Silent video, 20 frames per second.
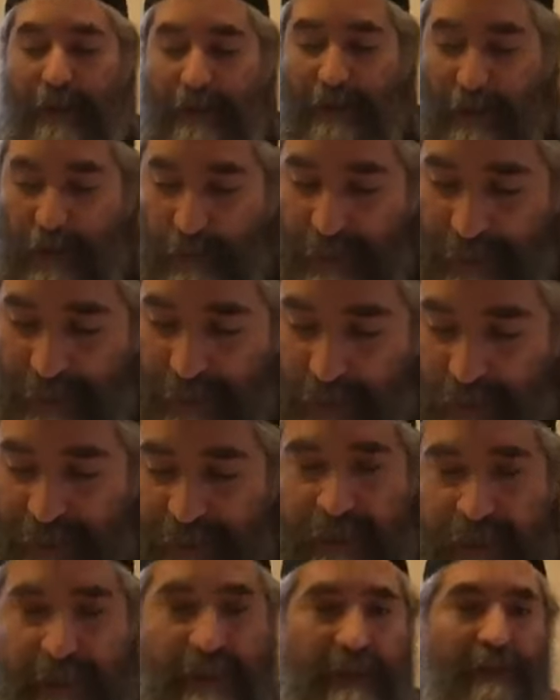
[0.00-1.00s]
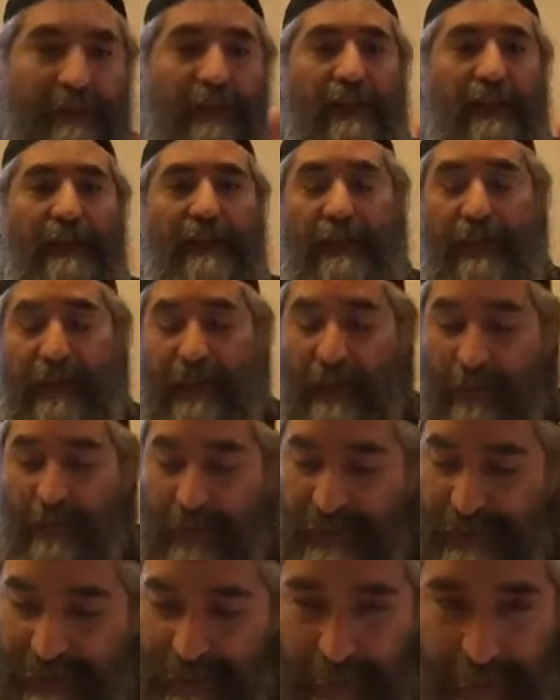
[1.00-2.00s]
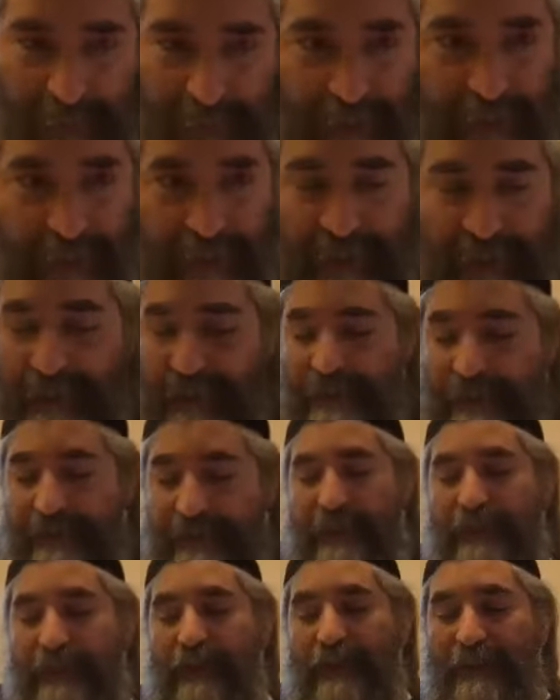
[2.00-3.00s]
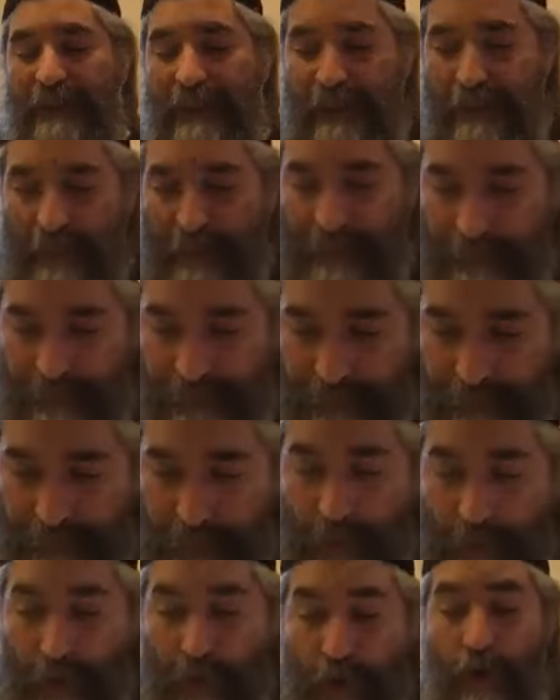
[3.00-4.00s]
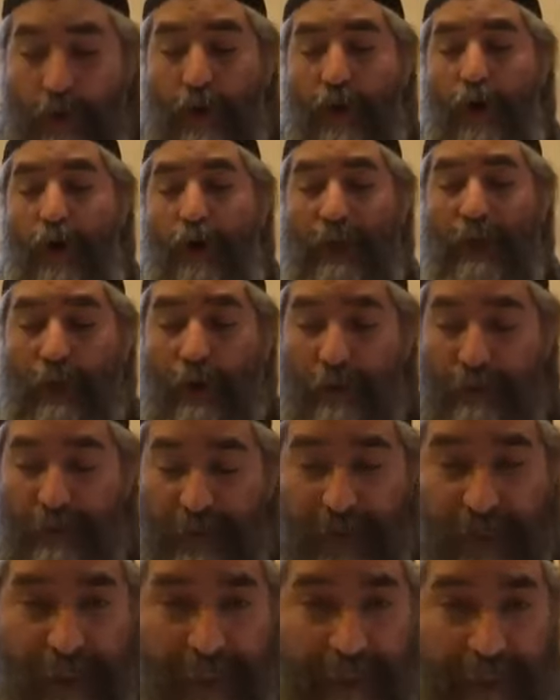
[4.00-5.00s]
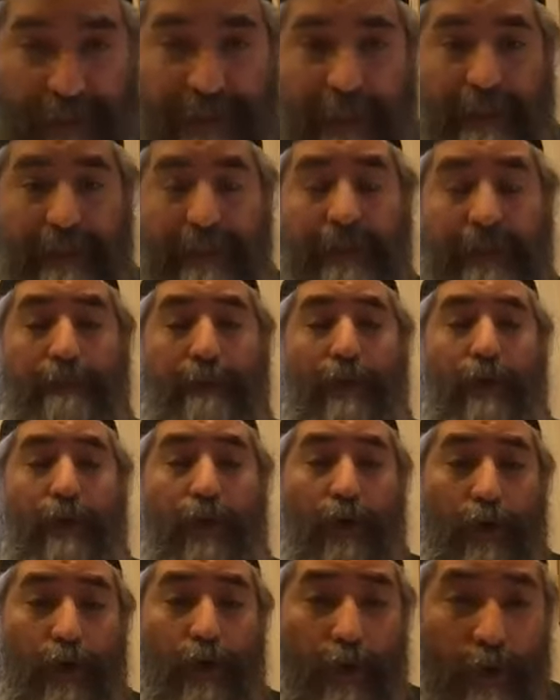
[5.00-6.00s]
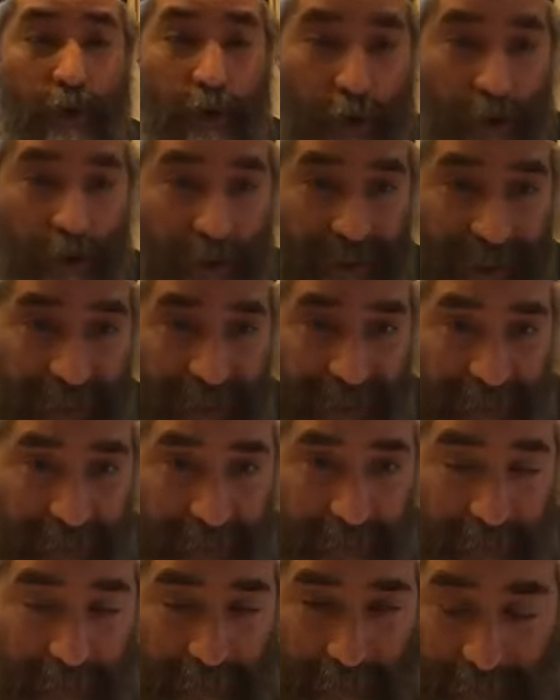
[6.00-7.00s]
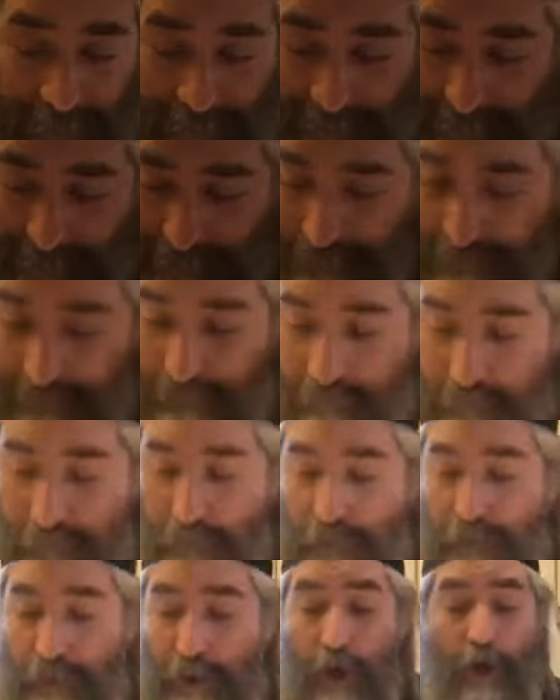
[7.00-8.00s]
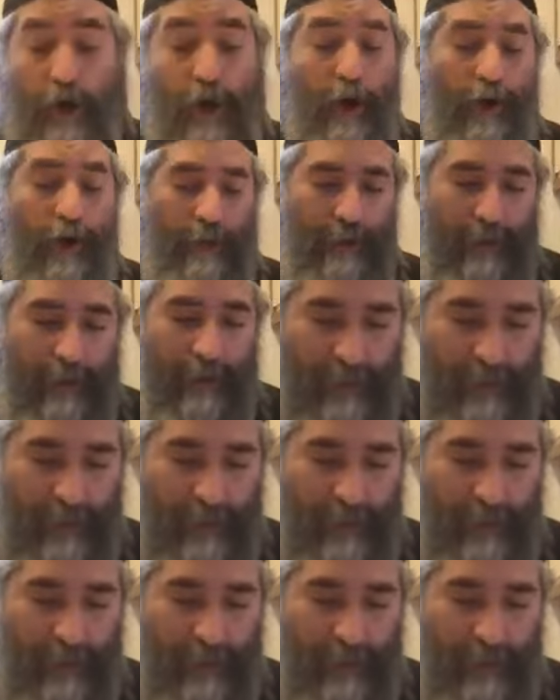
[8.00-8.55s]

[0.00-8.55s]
Dome dodi litzvi, it is like the deer. Oh, le'ofer ayalim, or like, oh.